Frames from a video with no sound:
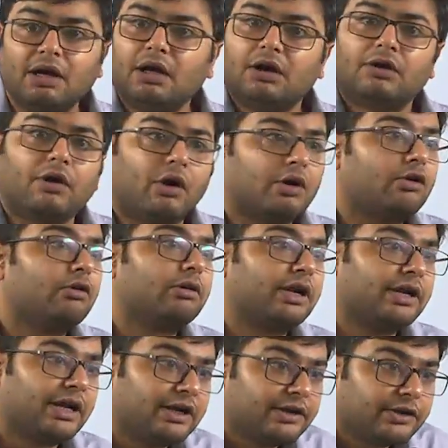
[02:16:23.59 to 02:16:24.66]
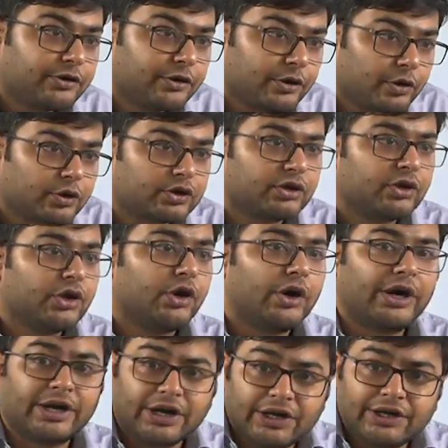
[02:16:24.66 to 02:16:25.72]
not looking at growth or
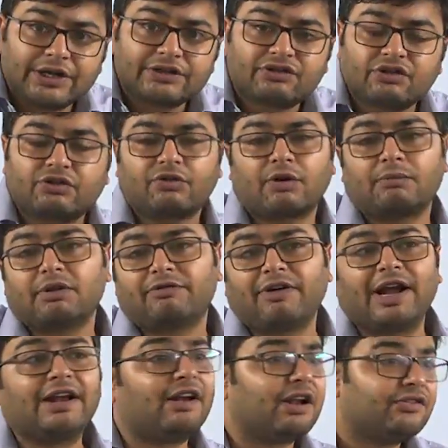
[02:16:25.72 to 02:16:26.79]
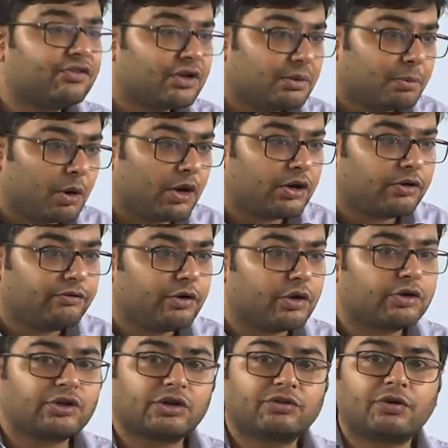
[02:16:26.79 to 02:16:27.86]
indices from the financial point of view or
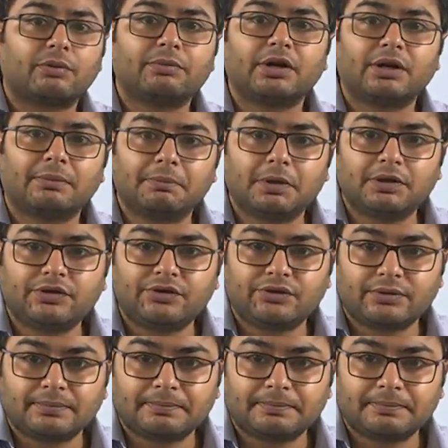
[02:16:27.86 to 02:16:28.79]
just from the numbers.